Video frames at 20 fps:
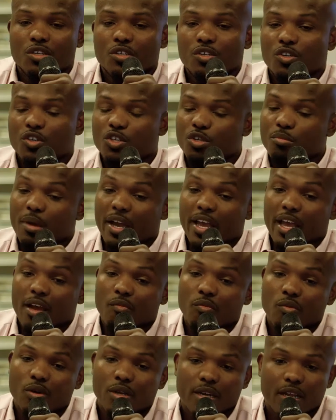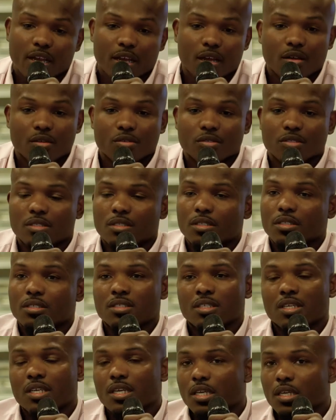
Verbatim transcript: you know, you might have one house or this,